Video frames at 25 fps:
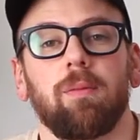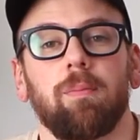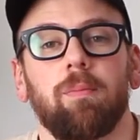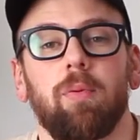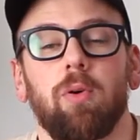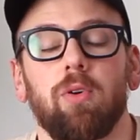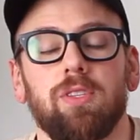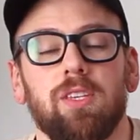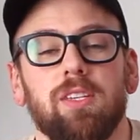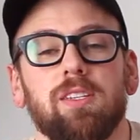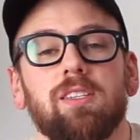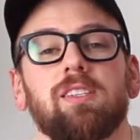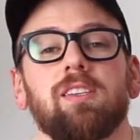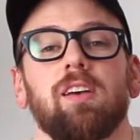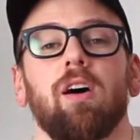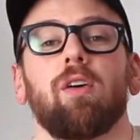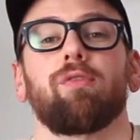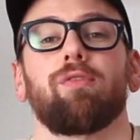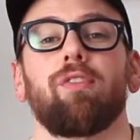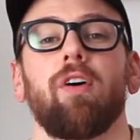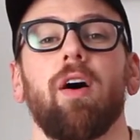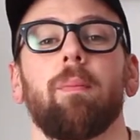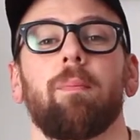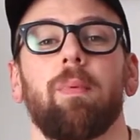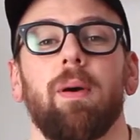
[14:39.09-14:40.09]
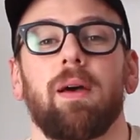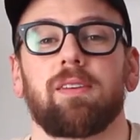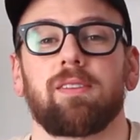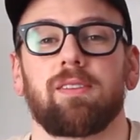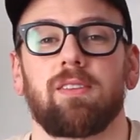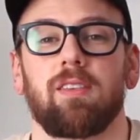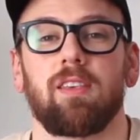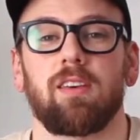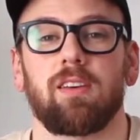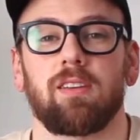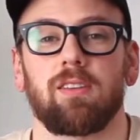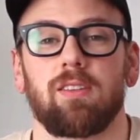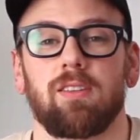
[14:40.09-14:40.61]
puts itself up
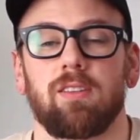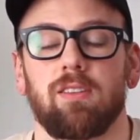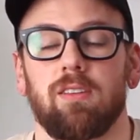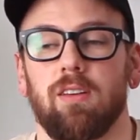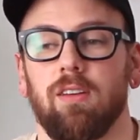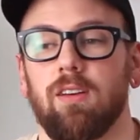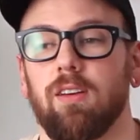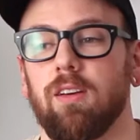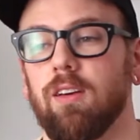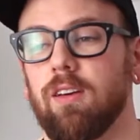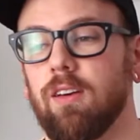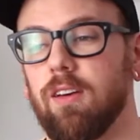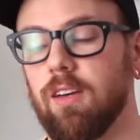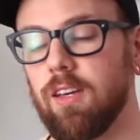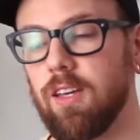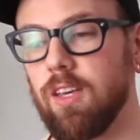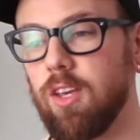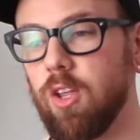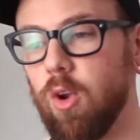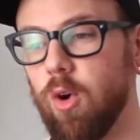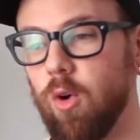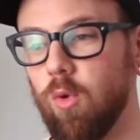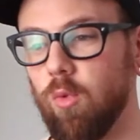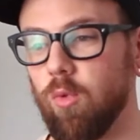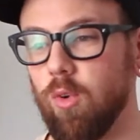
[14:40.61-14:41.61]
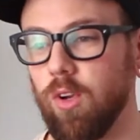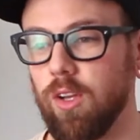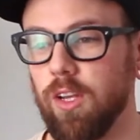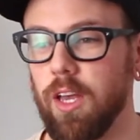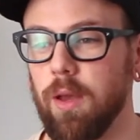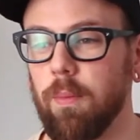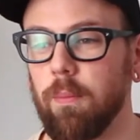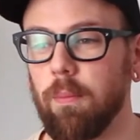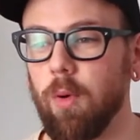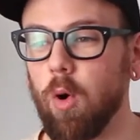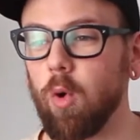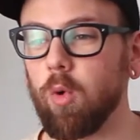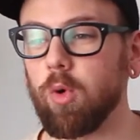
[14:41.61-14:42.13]
as this,
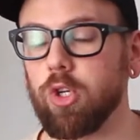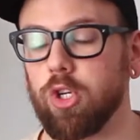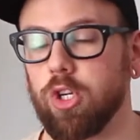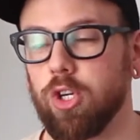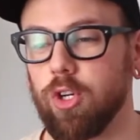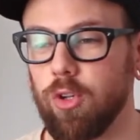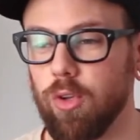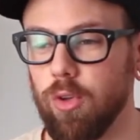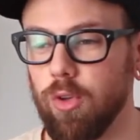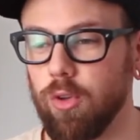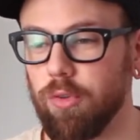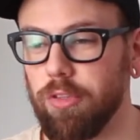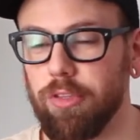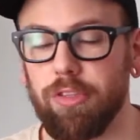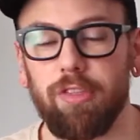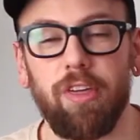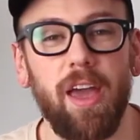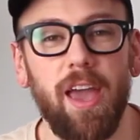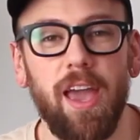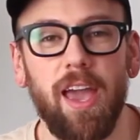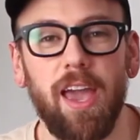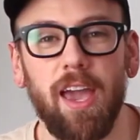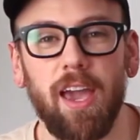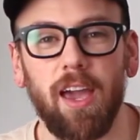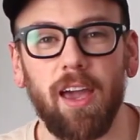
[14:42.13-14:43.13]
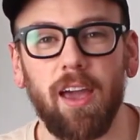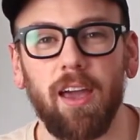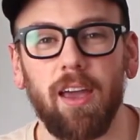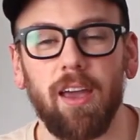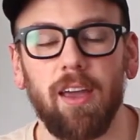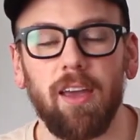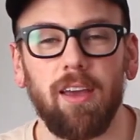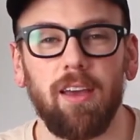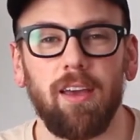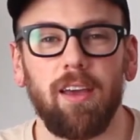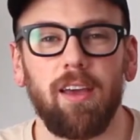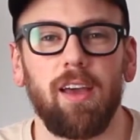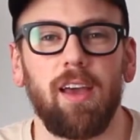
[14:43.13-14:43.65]
really emotional thing,
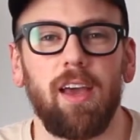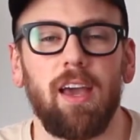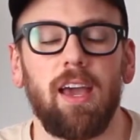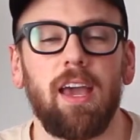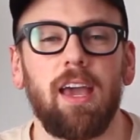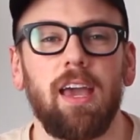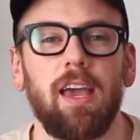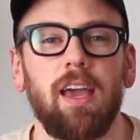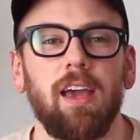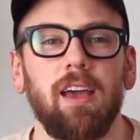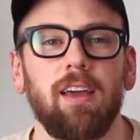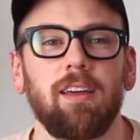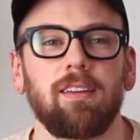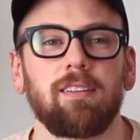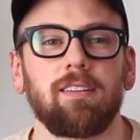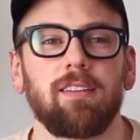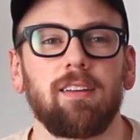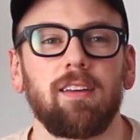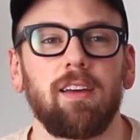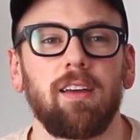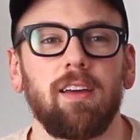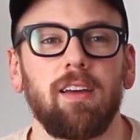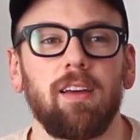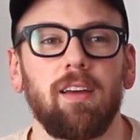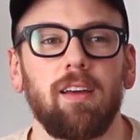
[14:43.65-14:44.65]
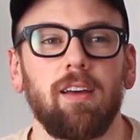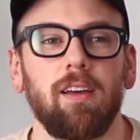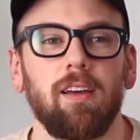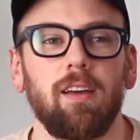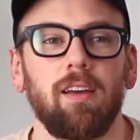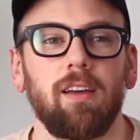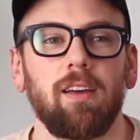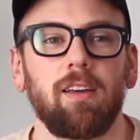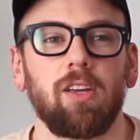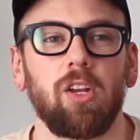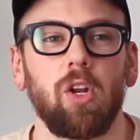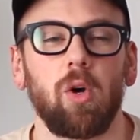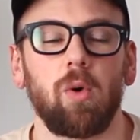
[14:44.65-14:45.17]
and
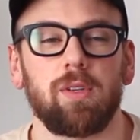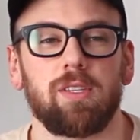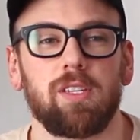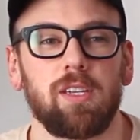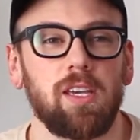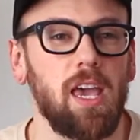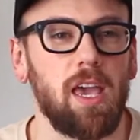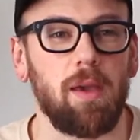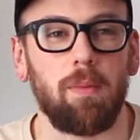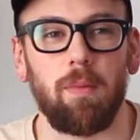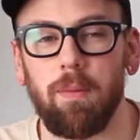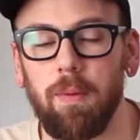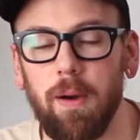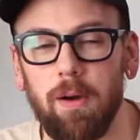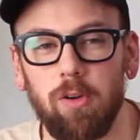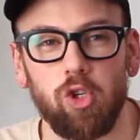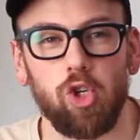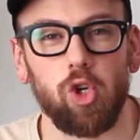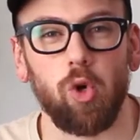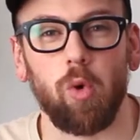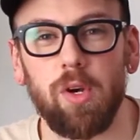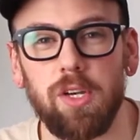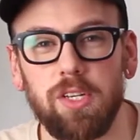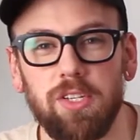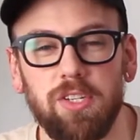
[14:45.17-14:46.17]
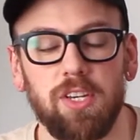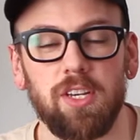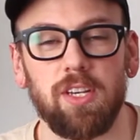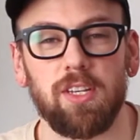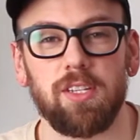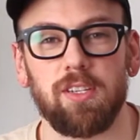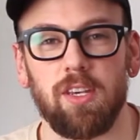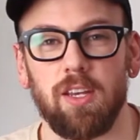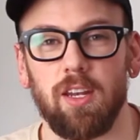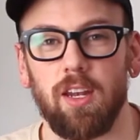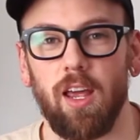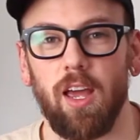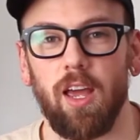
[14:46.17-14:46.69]
it's a game about
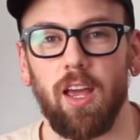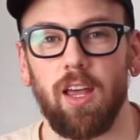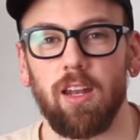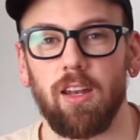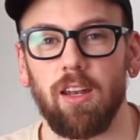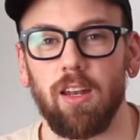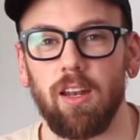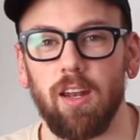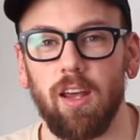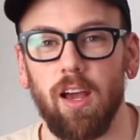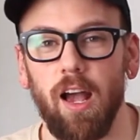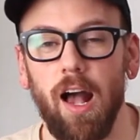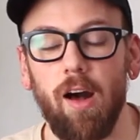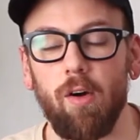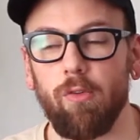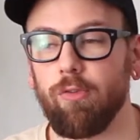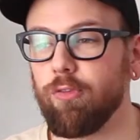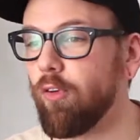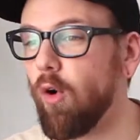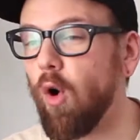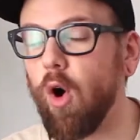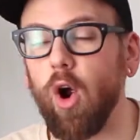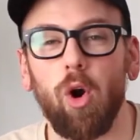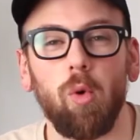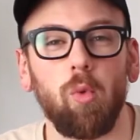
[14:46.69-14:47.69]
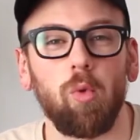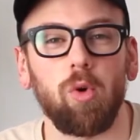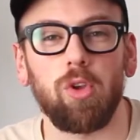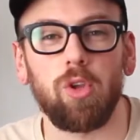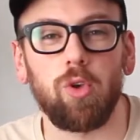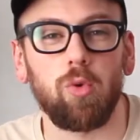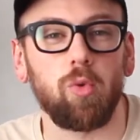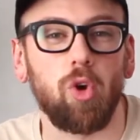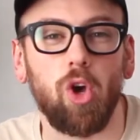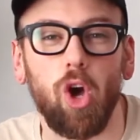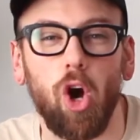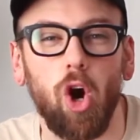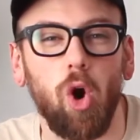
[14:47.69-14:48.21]
choices and how far will
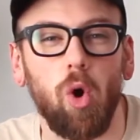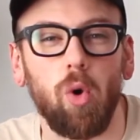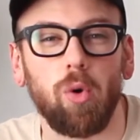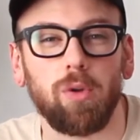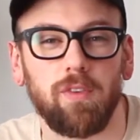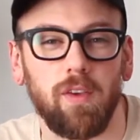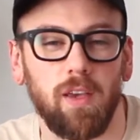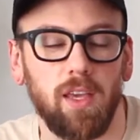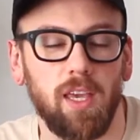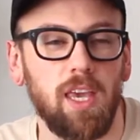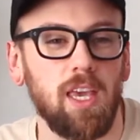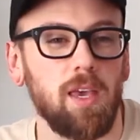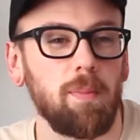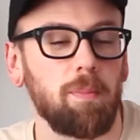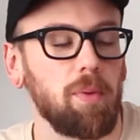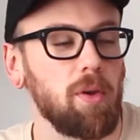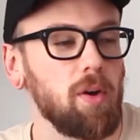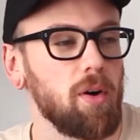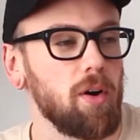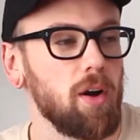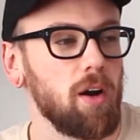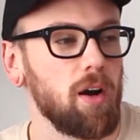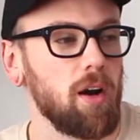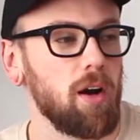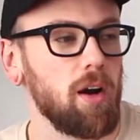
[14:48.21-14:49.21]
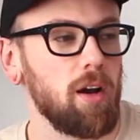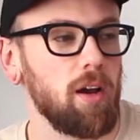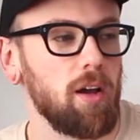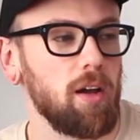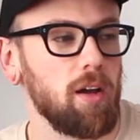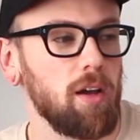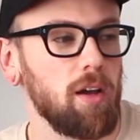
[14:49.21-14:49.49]
you go to keep your